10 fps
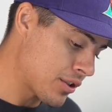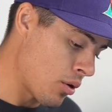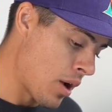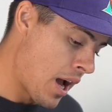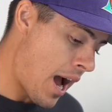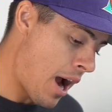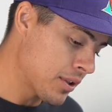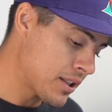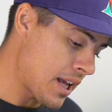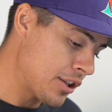So I
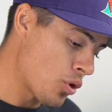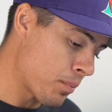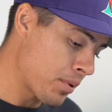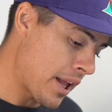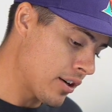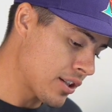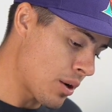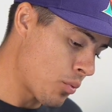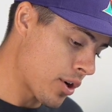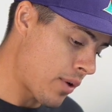would say your player is
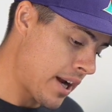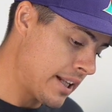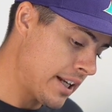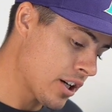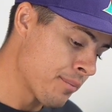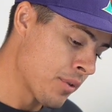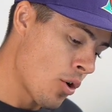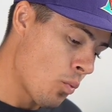somewhere right here